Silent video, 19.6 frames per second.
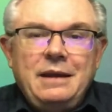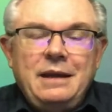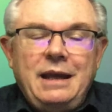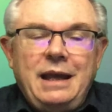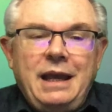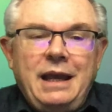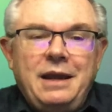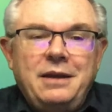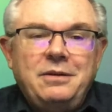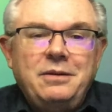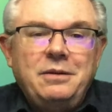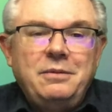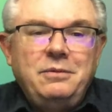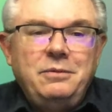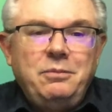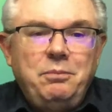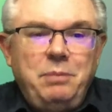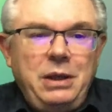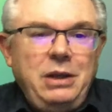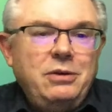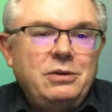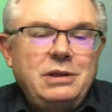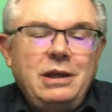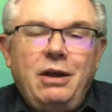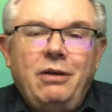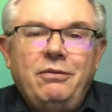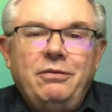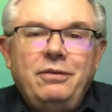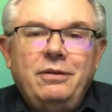And be
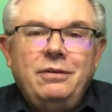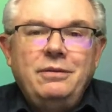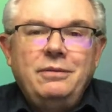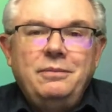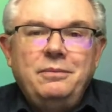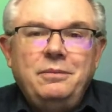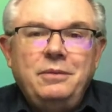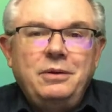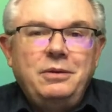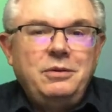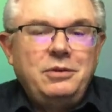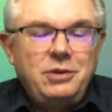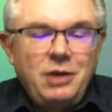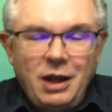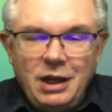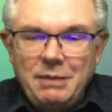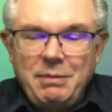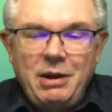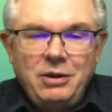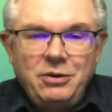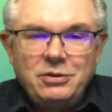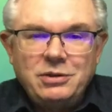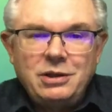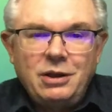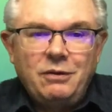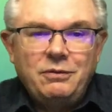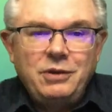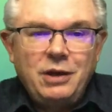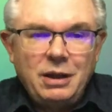yourself. Talk about
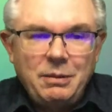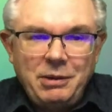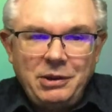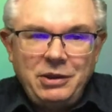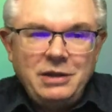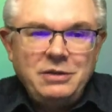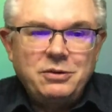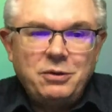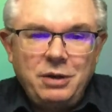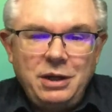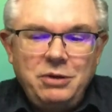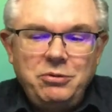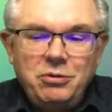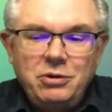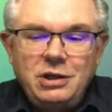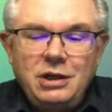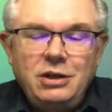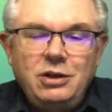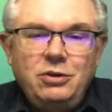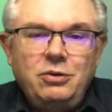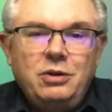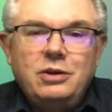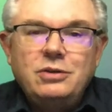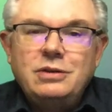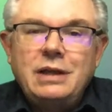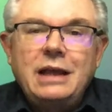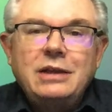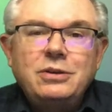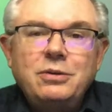yourself. Talk about things that are interesting to you, because
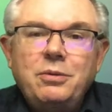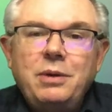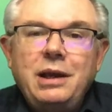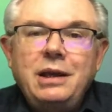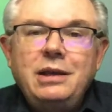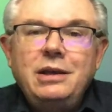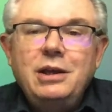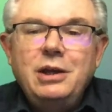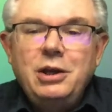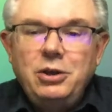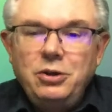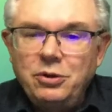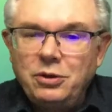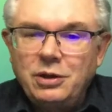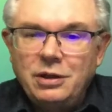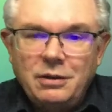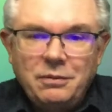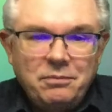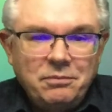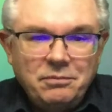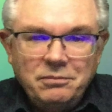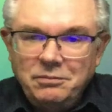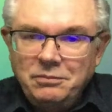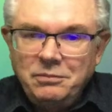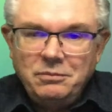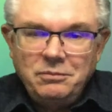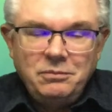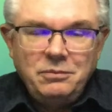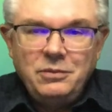that's the way you're going to,
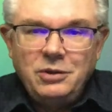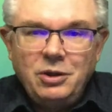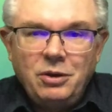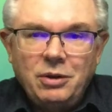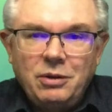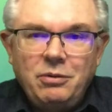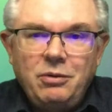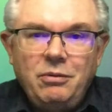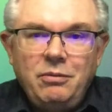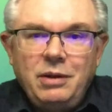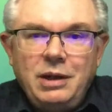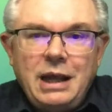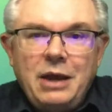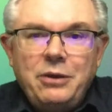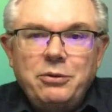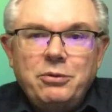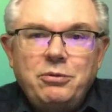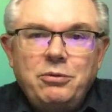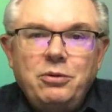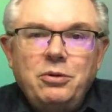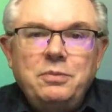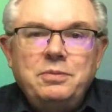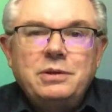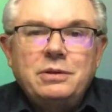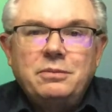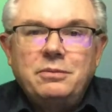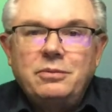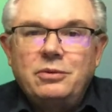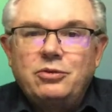gather groups
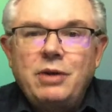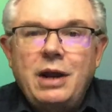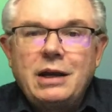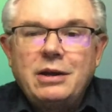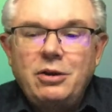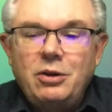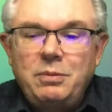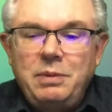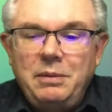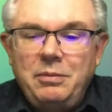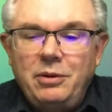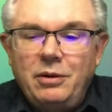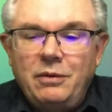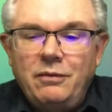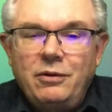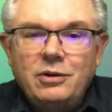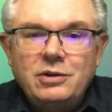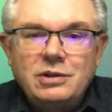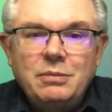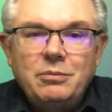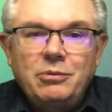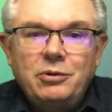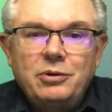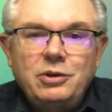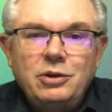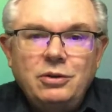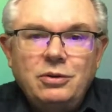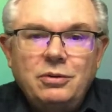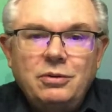and attract other people that are very similar
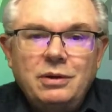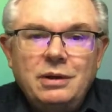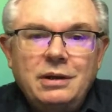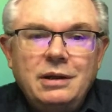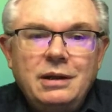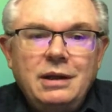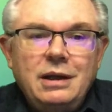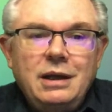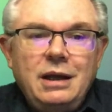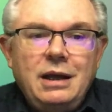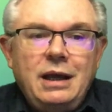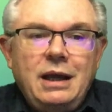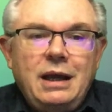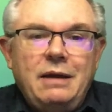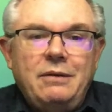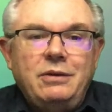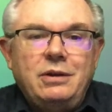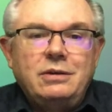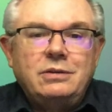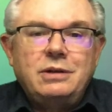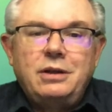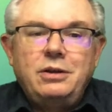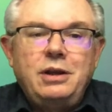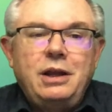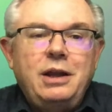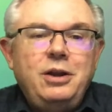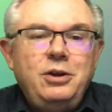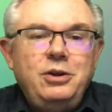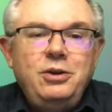to you.
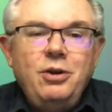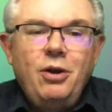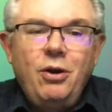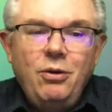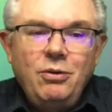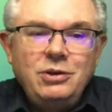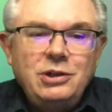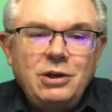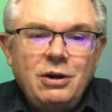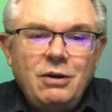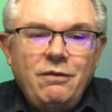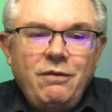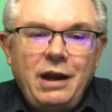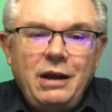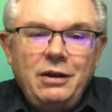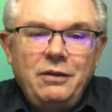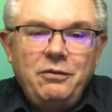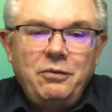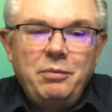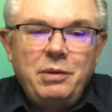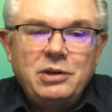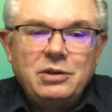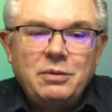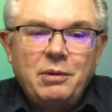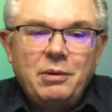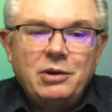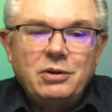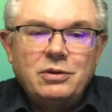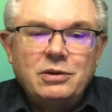And don't share vital information
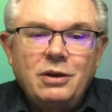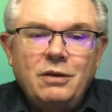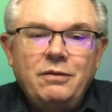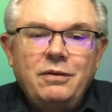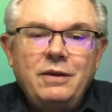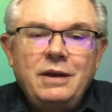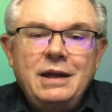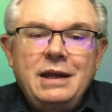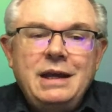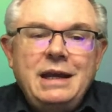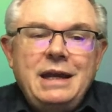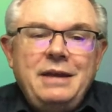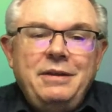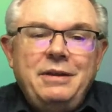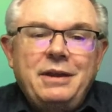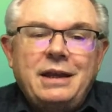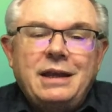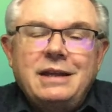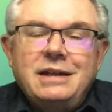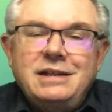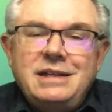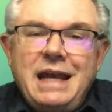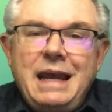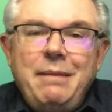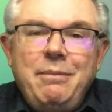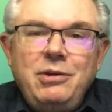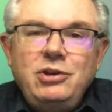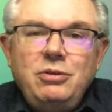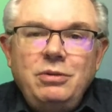about yourself that can
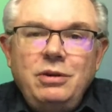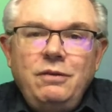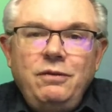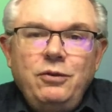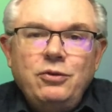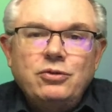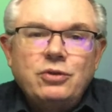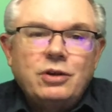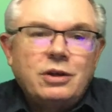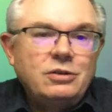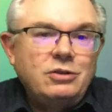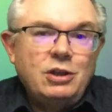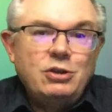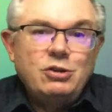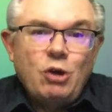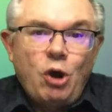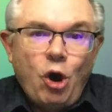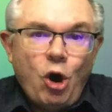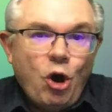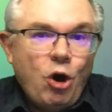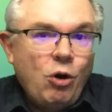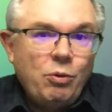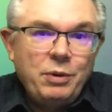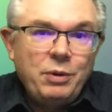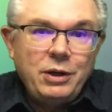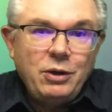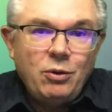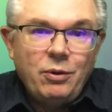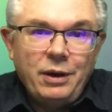damage you in the future, because it's all
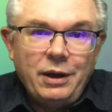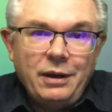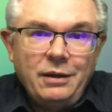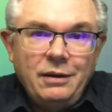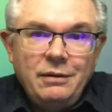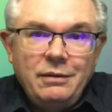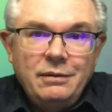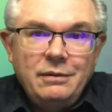recorded.